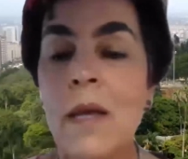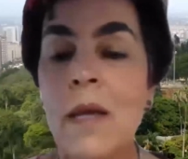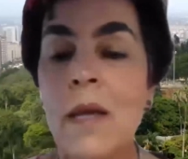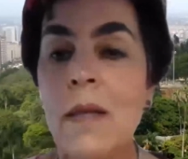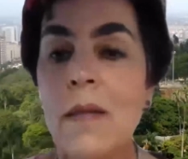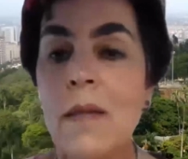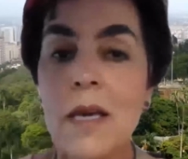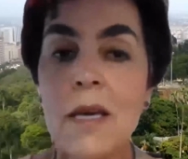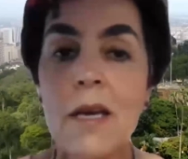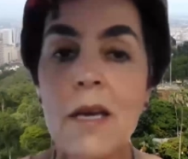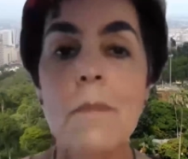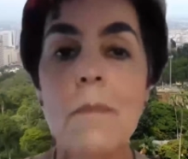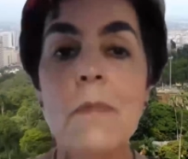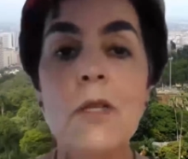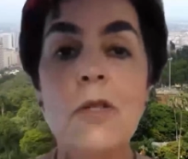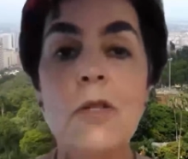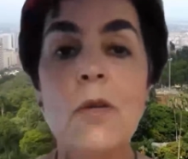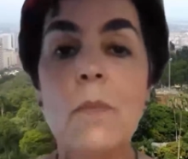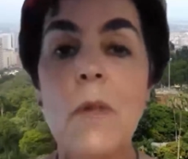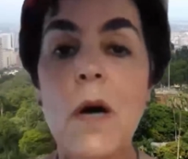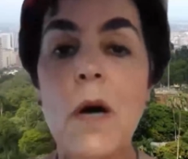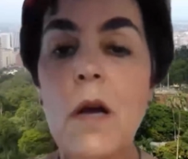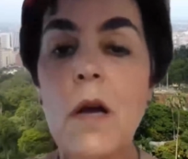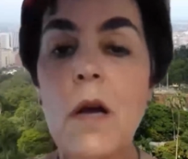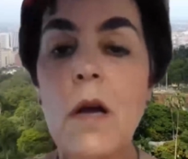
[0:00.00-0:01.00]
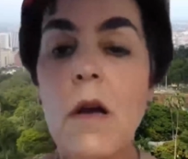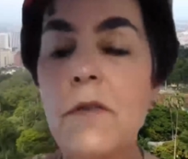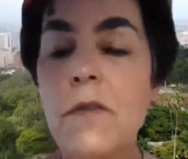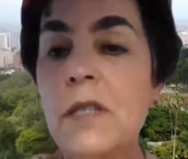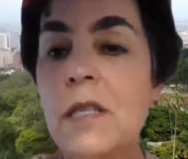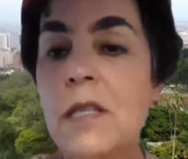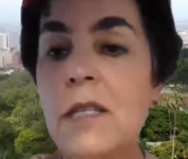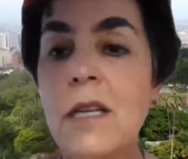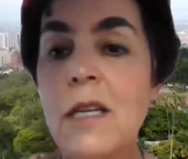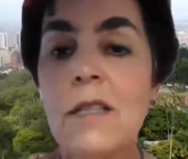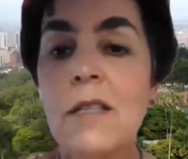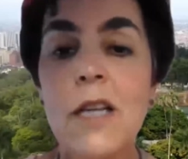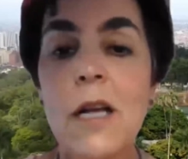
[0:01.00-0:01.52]
They come into my office
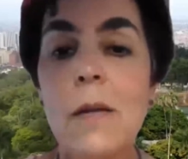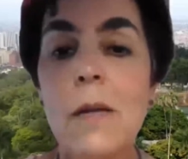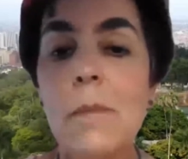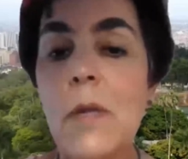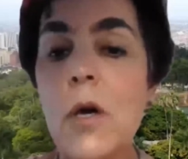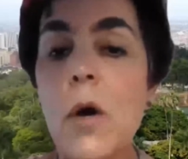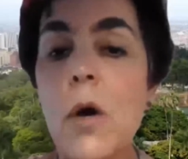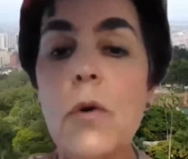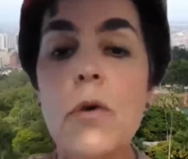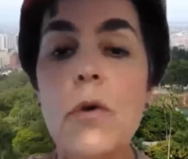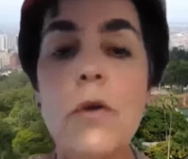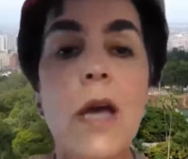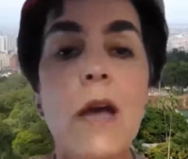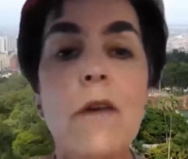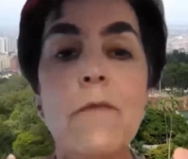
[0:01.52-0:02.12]
and they tell me, oh, you have